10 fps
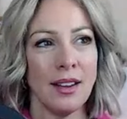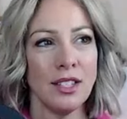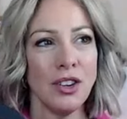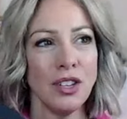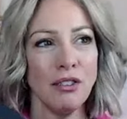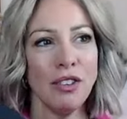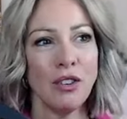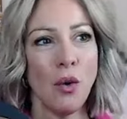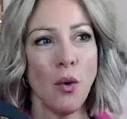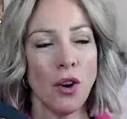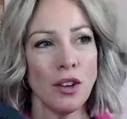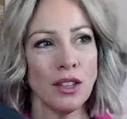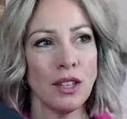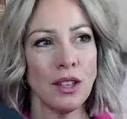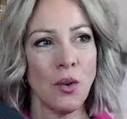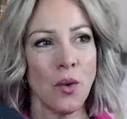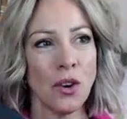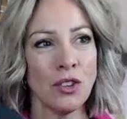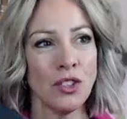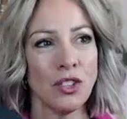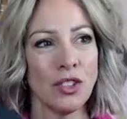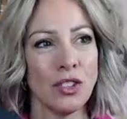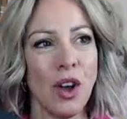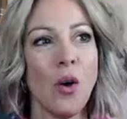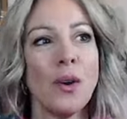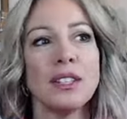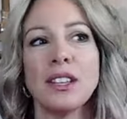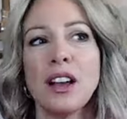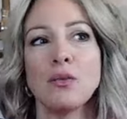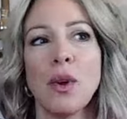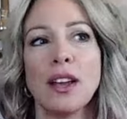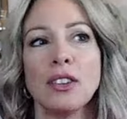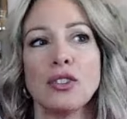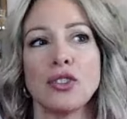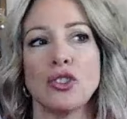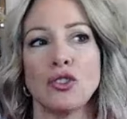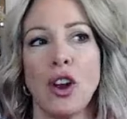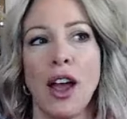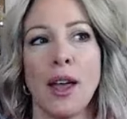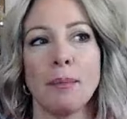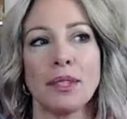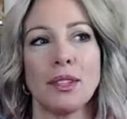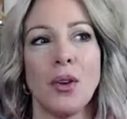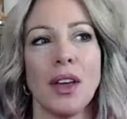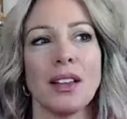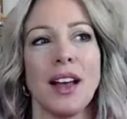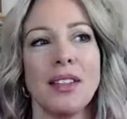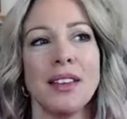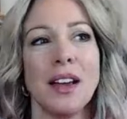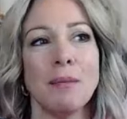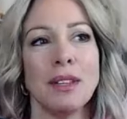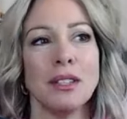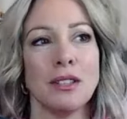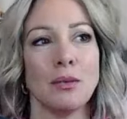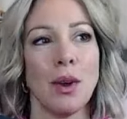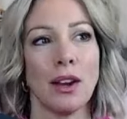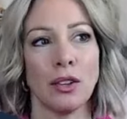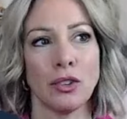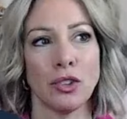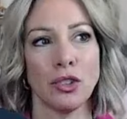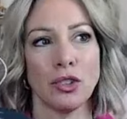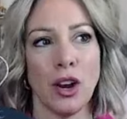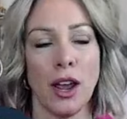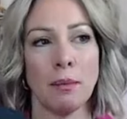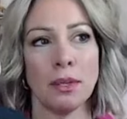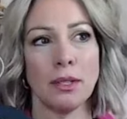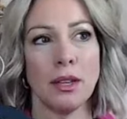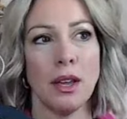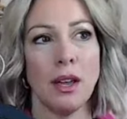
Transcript: Is there a different orange than the orange? Oh, it's got regular stripes. Okay, I think I'm into the regular stripes.